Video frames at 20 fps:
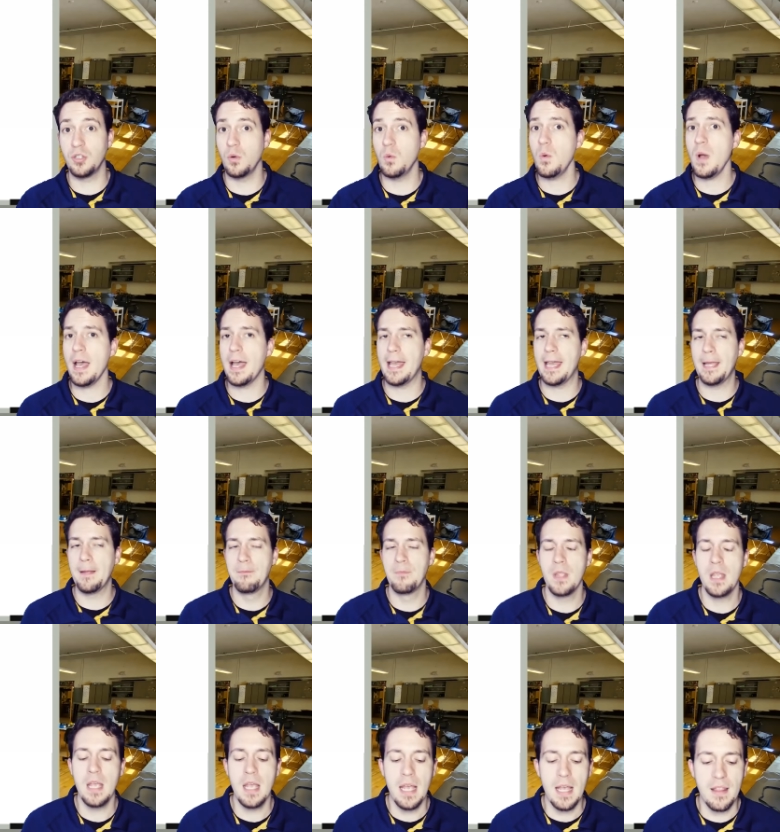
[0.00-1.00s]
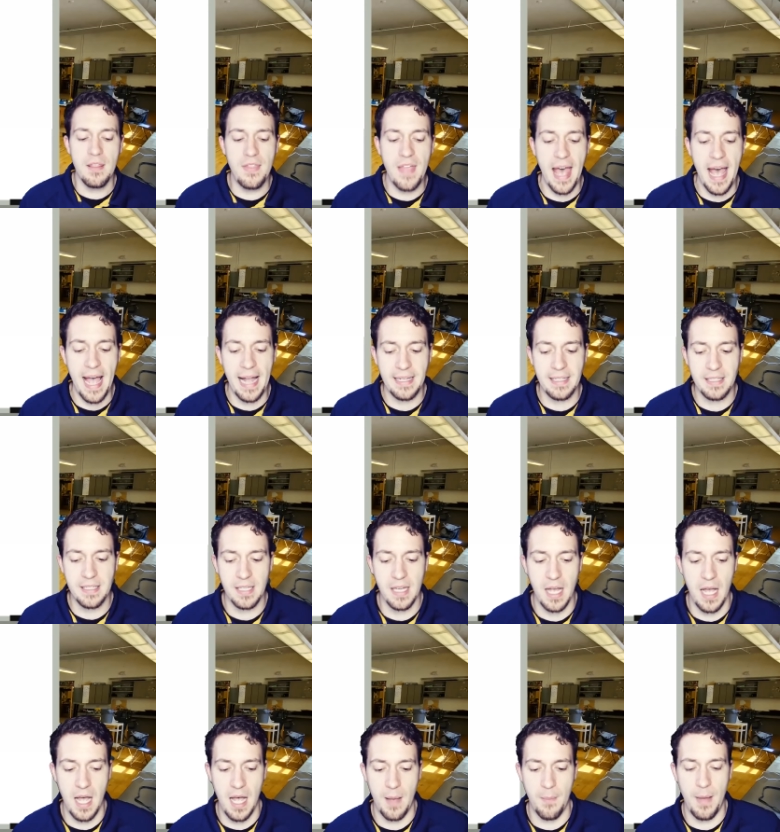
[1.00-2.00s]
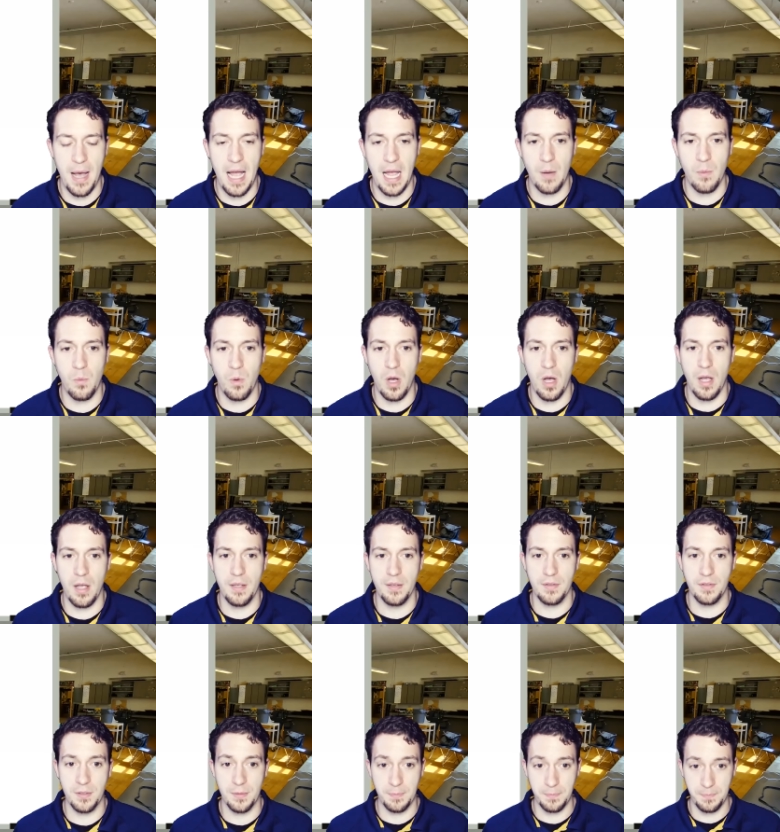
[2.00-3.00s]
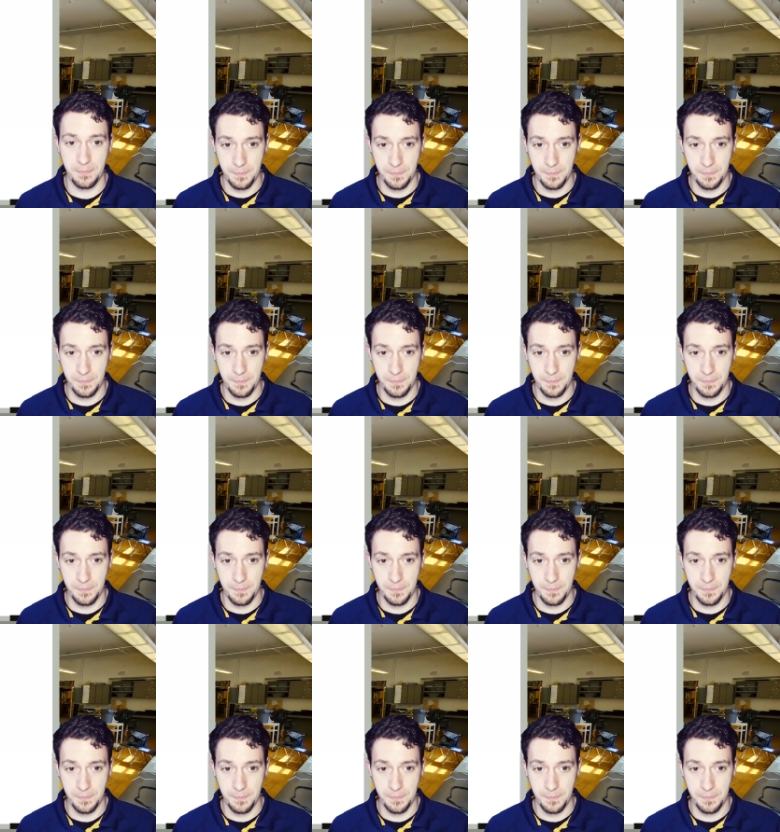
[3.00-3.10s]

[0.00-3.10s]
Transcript: a way that um, I was